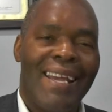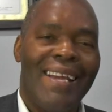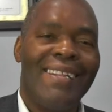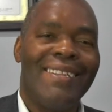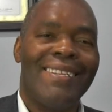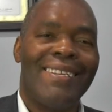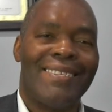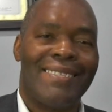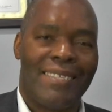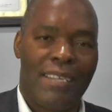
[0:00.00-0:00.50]

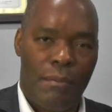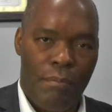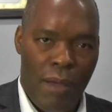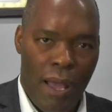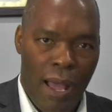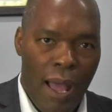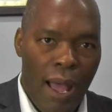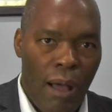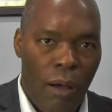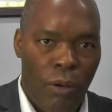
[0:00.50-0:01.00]
in the same
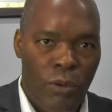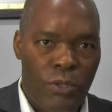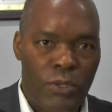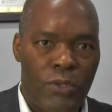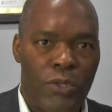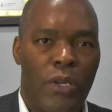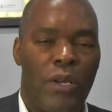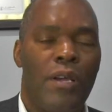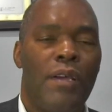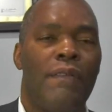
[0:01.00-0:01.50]

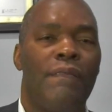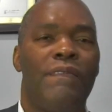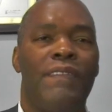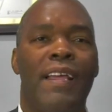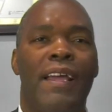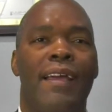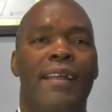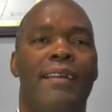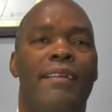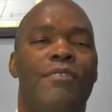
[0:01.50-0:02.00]
house,
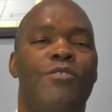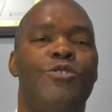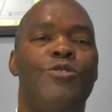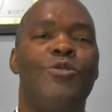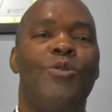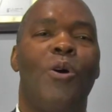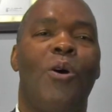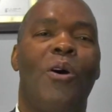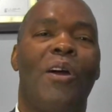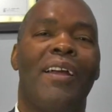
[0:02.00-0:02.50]
then
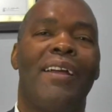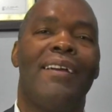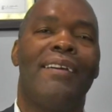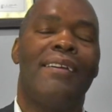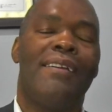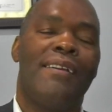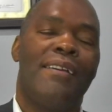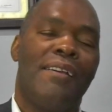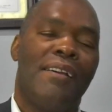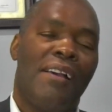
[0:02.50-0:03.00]
your
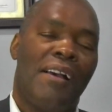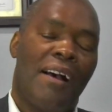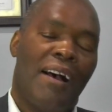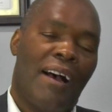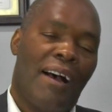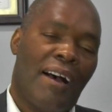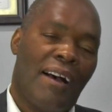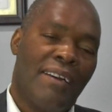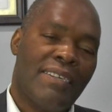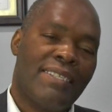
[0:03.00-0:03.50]

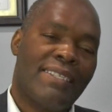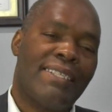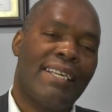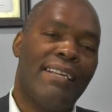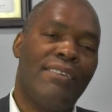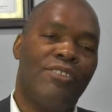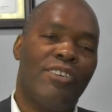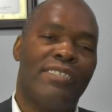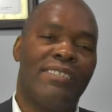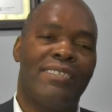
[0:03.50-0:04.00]

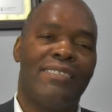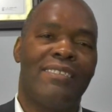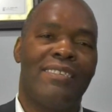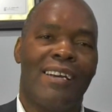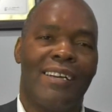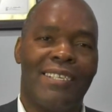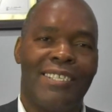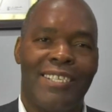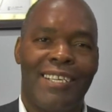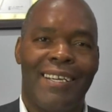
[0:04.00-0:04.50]
standard
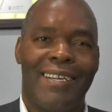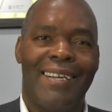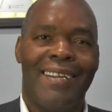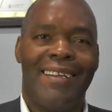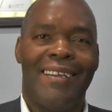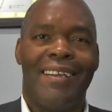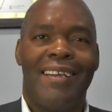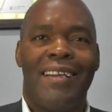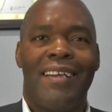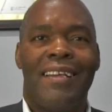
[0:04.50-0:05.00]

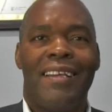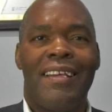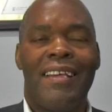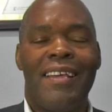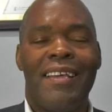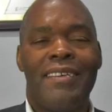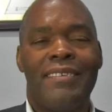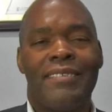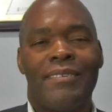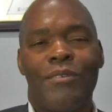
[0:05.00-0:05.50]
deduction
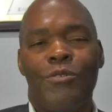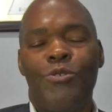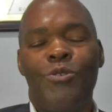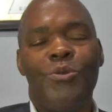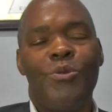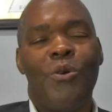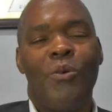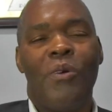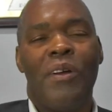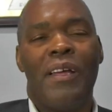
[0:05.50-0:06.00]
is
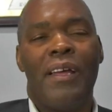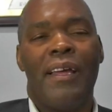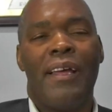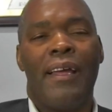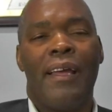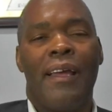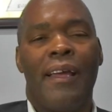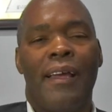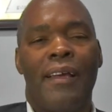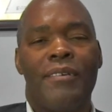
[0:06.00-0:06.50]

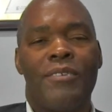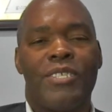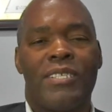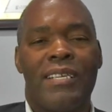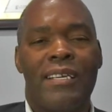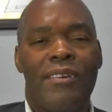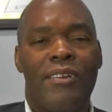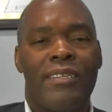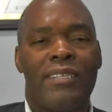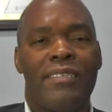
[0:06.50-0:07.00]

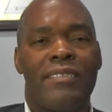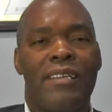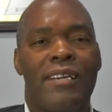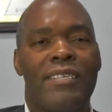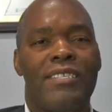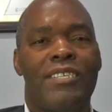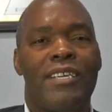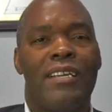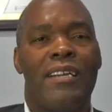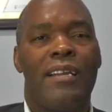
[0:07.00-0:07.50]
standard
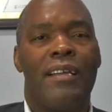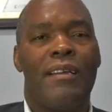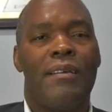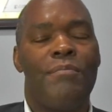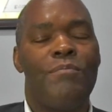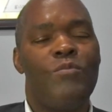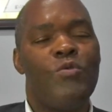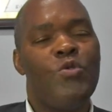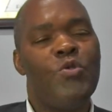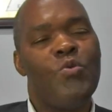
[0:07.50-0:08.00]
deduction.
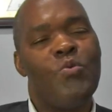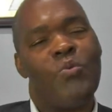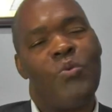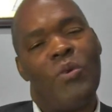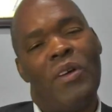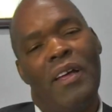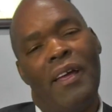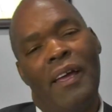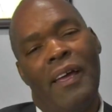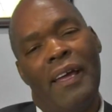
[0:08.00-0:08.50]

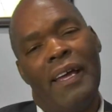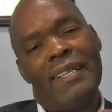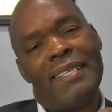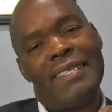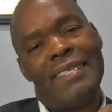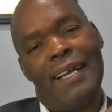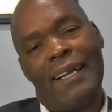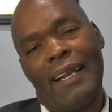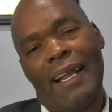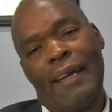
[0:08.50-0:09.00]

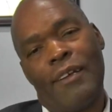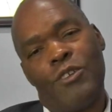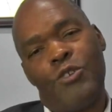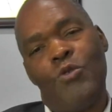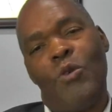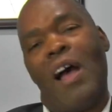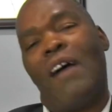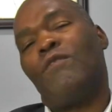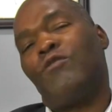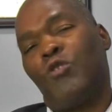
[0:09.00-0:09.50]
It's not like
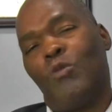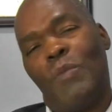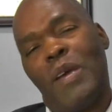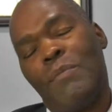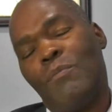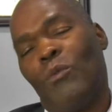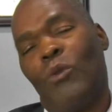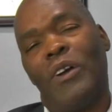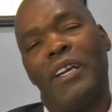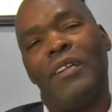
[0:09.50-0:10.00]
you have to
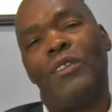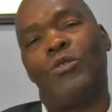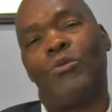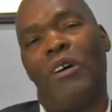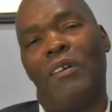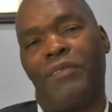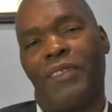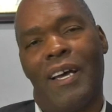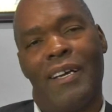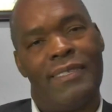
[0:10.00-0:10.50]
make more than
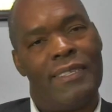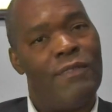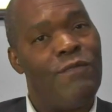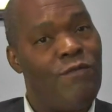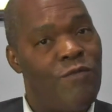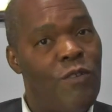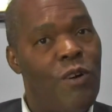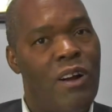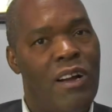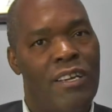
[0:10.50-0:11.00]

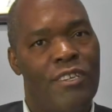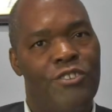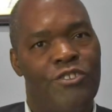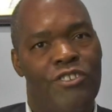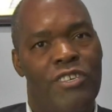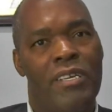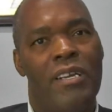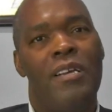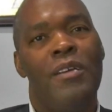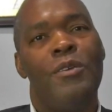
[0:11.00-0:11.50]

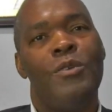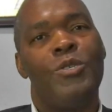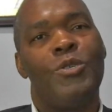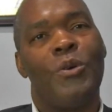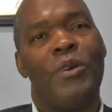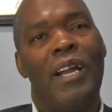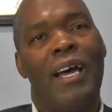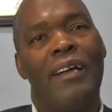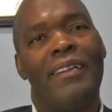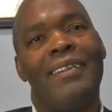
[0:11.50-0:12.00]
$12,400.
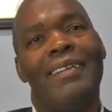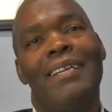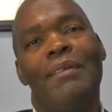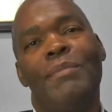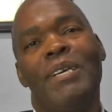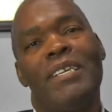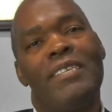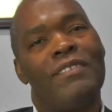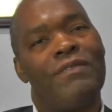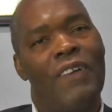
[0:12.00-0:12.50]
So now the
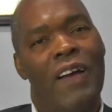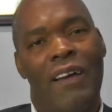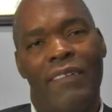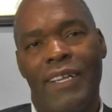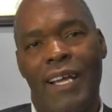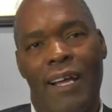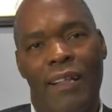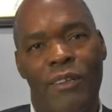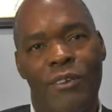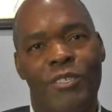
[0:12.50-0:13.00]
limit is
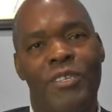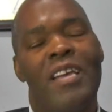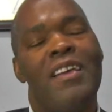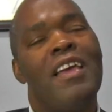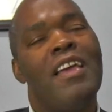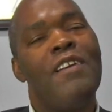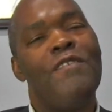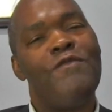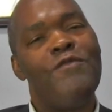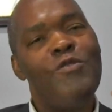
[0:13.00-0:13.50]
$5.
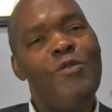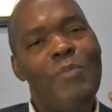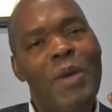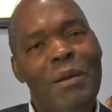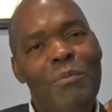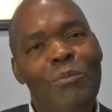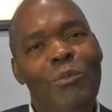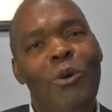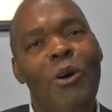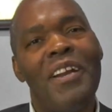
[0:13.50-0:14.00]
If you
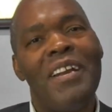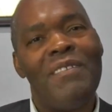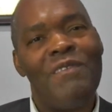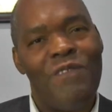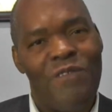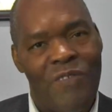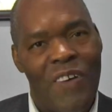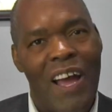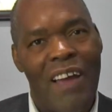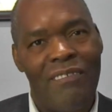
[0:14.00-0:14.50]
make more than
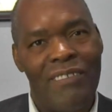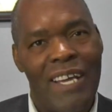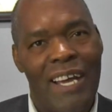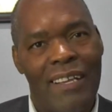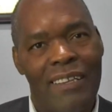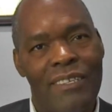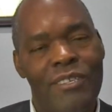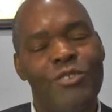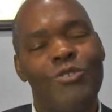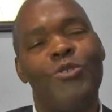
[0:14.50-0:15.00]

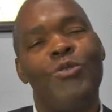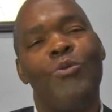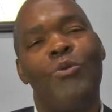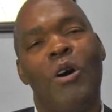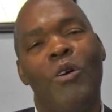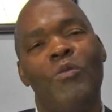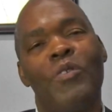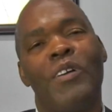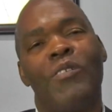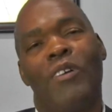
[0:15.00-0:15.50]
$5, you
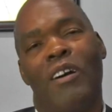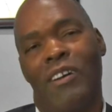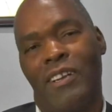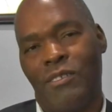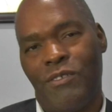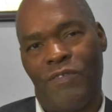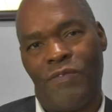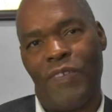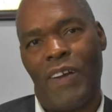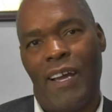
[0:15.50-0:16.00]
are
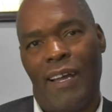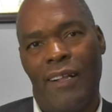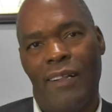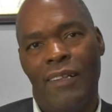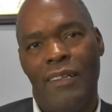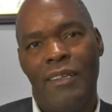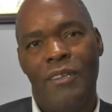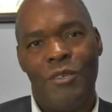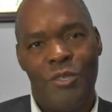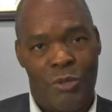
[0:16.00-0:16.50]
required to file.
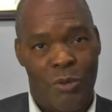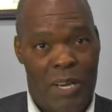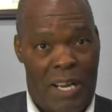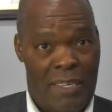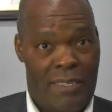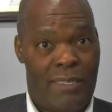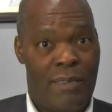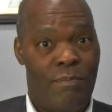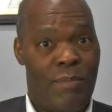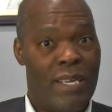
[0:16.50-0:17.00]
So
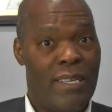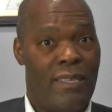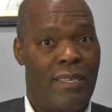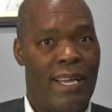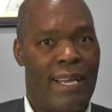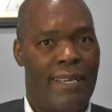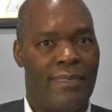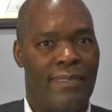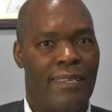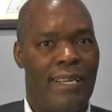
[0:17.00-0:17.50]
that's a big
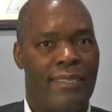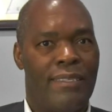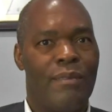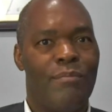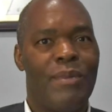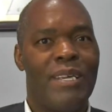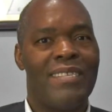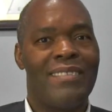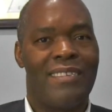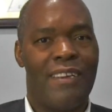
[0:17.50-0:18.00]

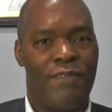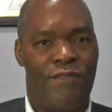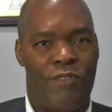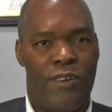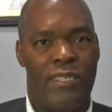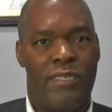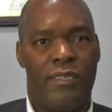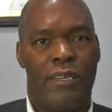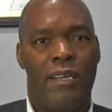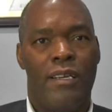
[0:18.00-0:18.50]

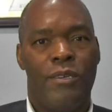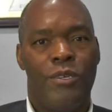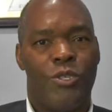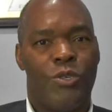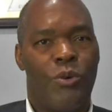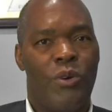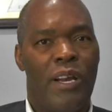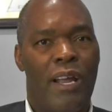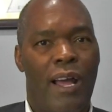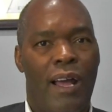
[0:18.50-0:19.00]
difference.
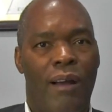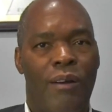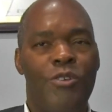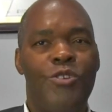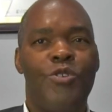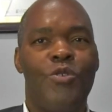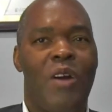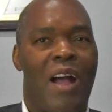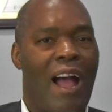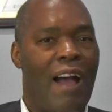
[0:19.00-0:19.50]
So now
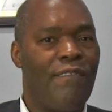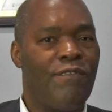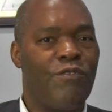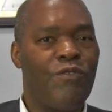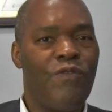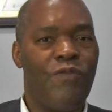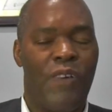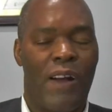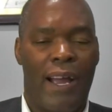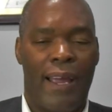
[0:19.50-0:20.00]
you have
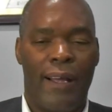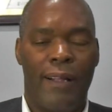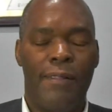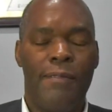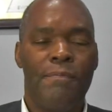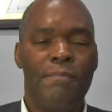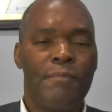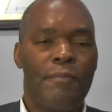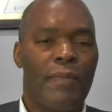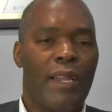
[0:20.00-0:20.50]
to file.
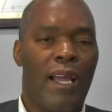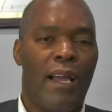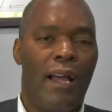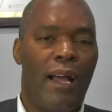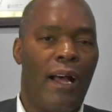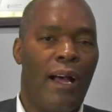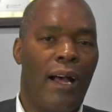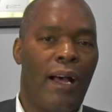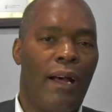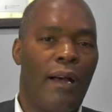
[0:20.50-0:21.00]

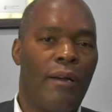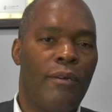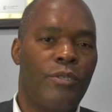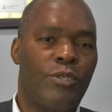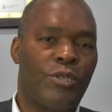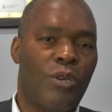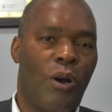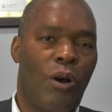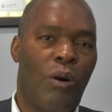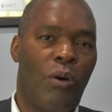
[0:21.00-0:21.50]

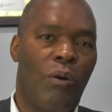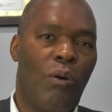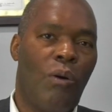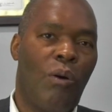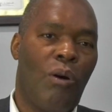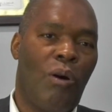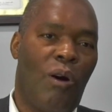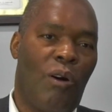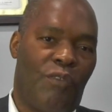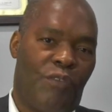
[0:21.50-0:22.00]

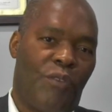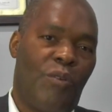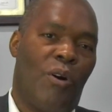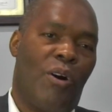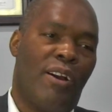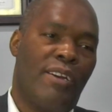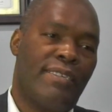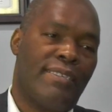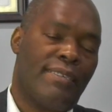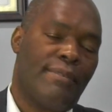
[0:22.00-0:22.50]
So of
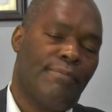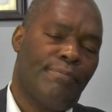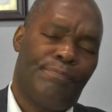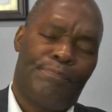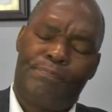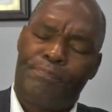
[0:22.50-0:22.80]
course,